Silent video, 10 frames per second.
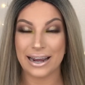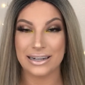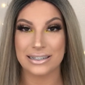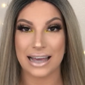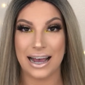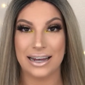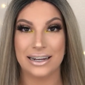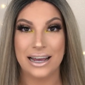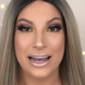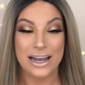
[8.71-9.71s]
I just
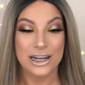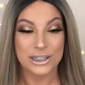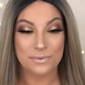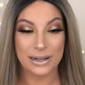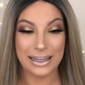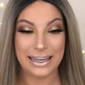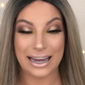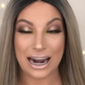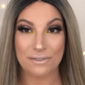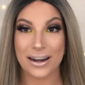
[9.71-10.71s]
had to really
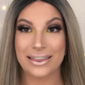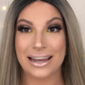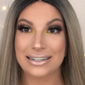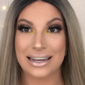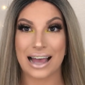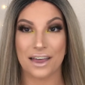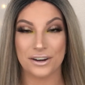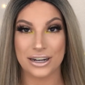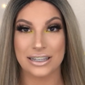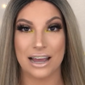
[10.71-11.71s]
get everything
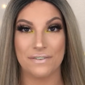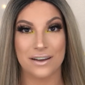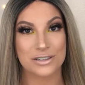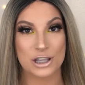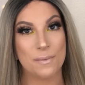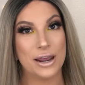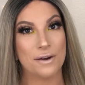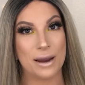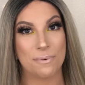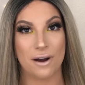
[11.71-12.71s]
together because I found so many
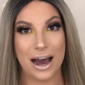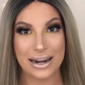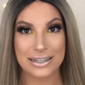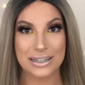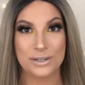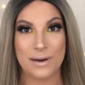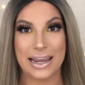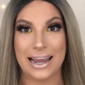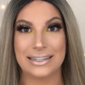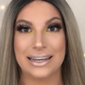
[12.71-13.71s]
great products in
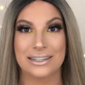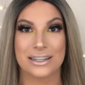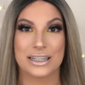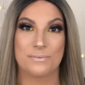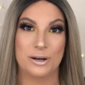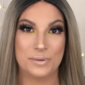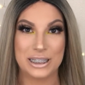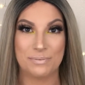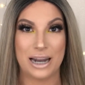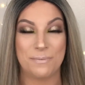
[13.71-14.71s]
2018, so this will be
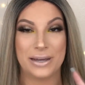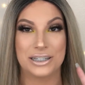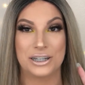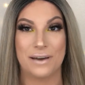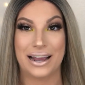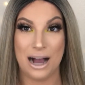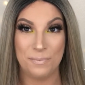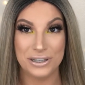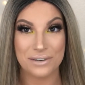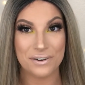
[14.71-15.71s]
split up into a
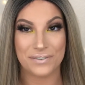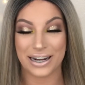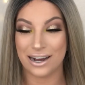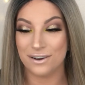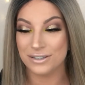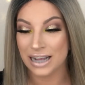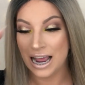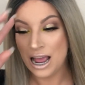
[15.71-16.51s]
couple different videos.